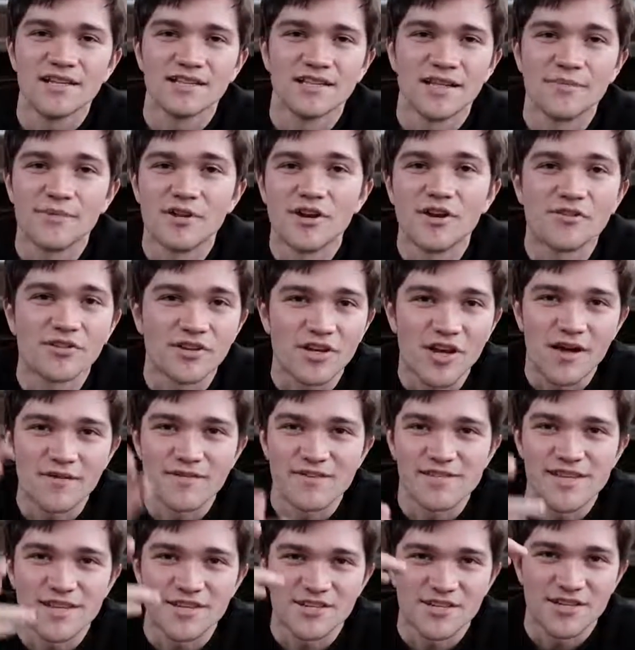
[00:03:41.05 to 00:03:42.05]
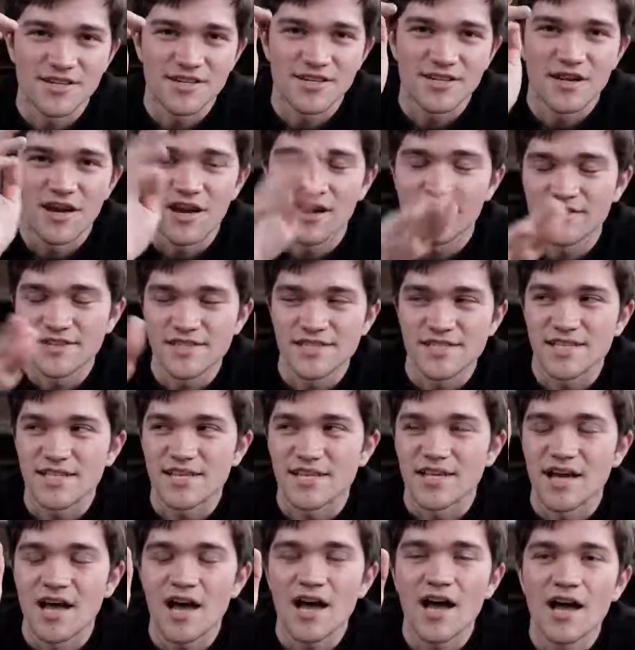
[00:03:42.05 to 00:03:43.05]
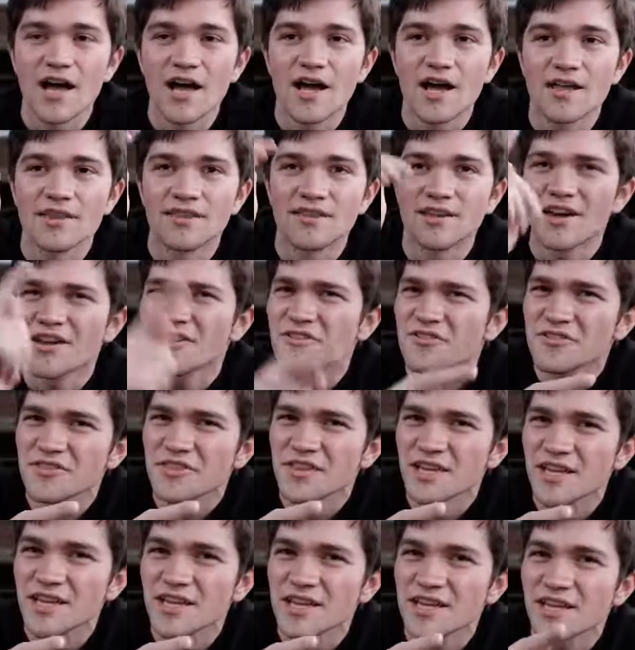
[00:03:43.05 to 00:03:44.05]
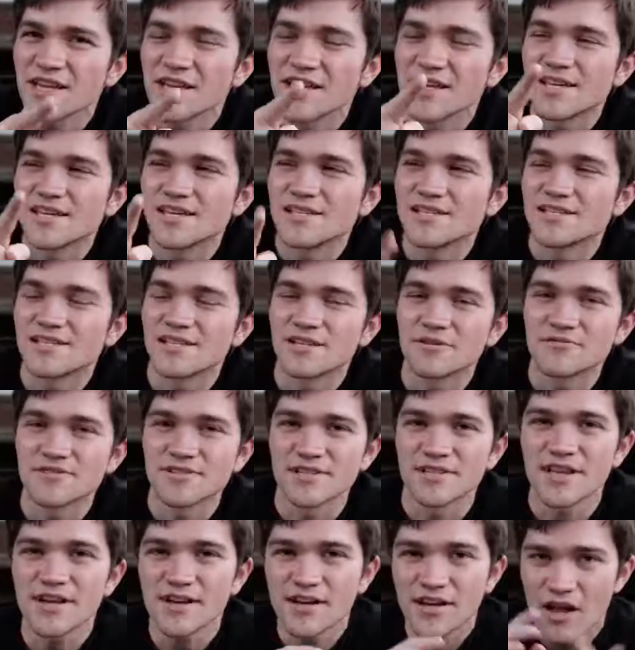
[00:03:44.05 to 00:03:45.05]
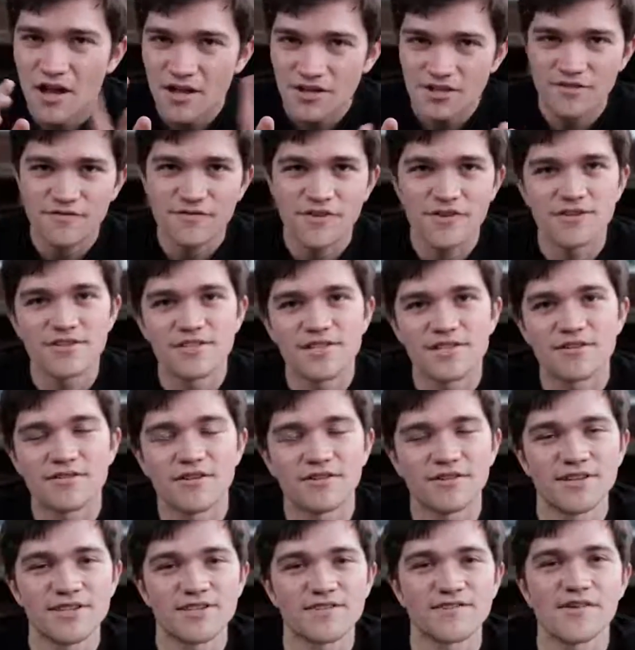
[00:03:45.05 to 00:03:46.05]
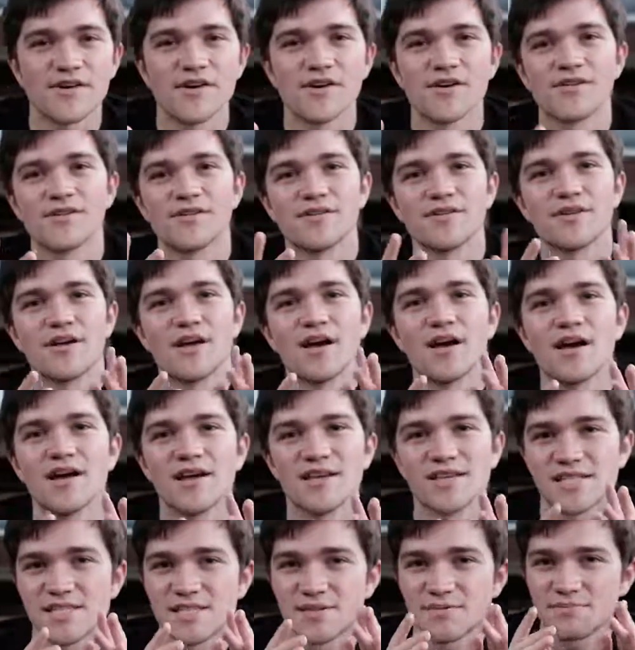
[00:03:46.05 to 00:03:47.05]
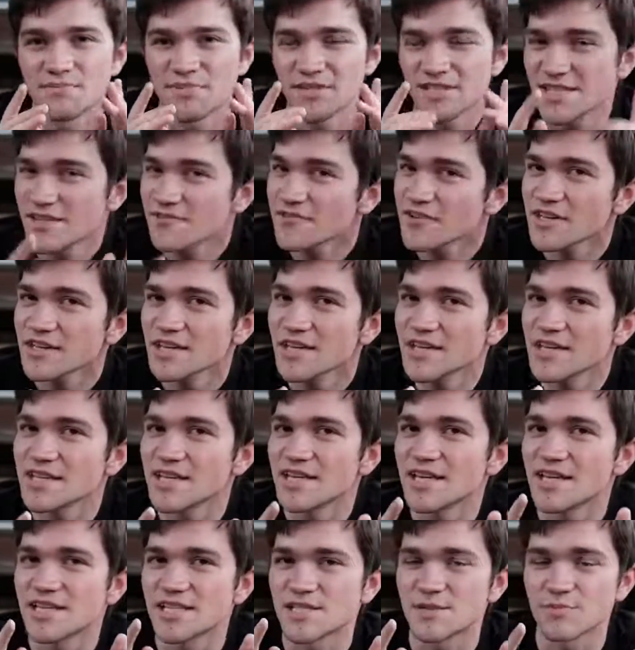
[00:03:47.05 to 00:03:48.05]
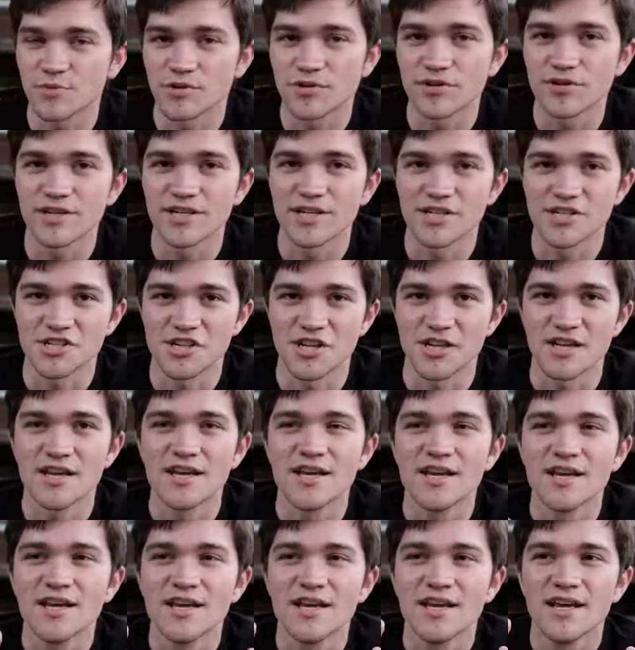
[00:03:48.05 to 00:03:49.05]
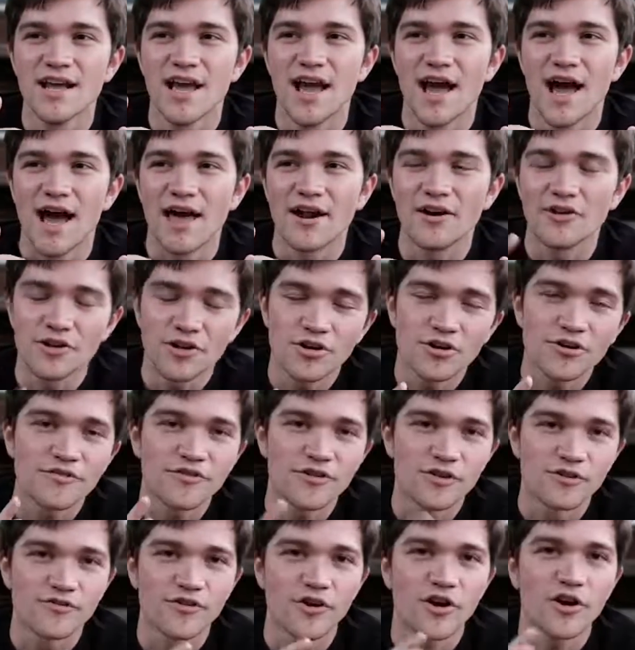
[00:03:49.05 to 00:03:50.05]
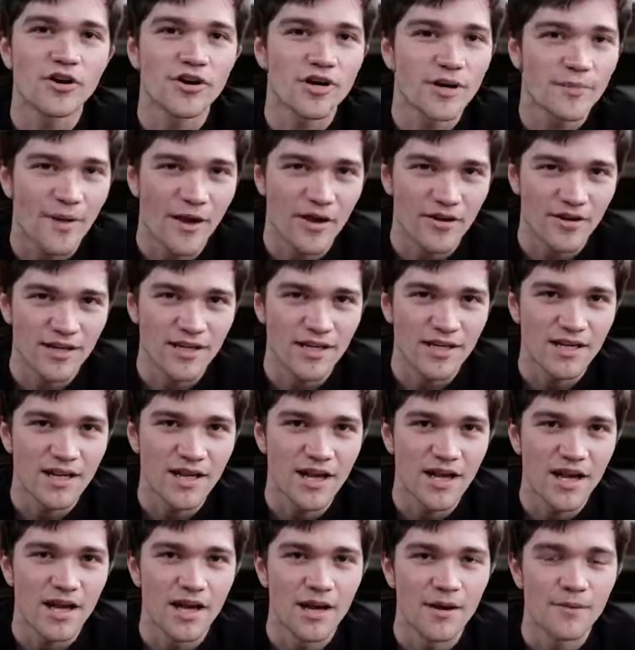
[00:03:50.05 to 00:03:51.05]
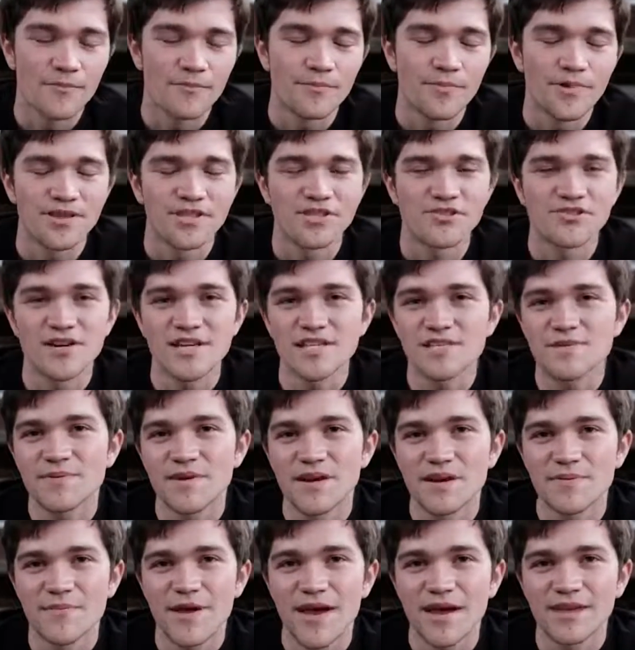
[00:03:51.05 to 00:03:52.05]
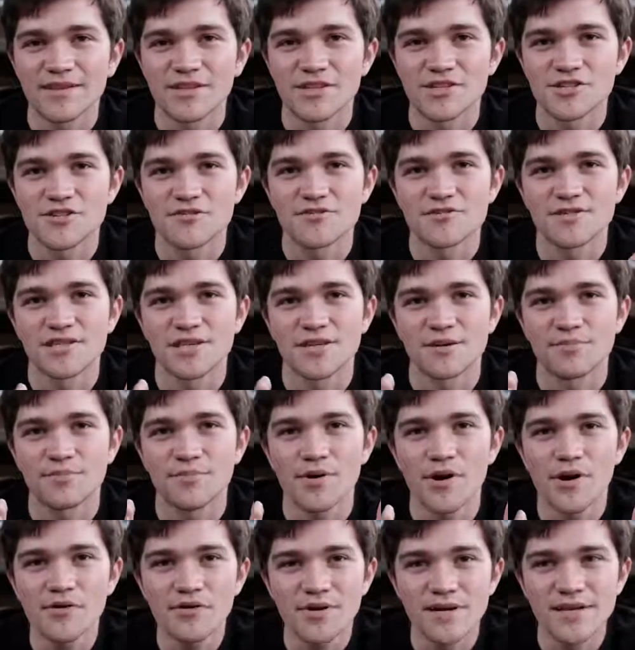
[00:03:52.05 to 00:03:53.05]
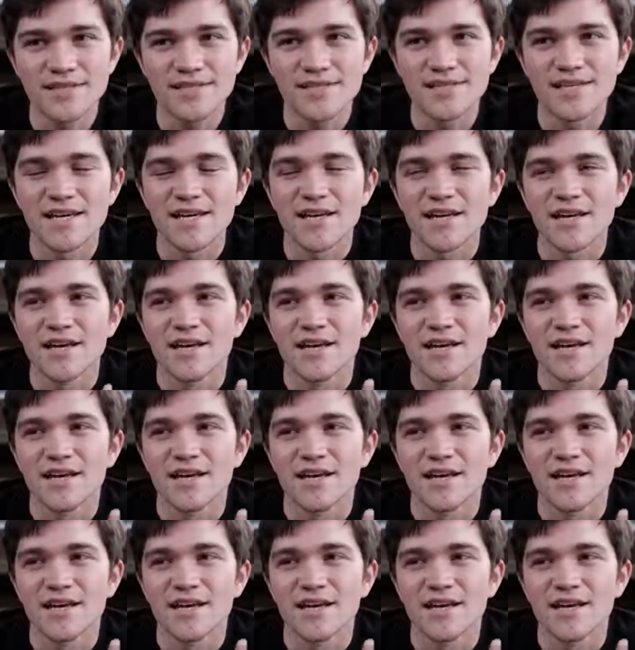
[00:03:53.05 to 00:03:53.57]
Let me know in the comment section, obviously. The other thing is there was a lot of controversy around this phone, specifically the Explorer Edition. I don't know if you've heard about it, but the transparent back that shows the components,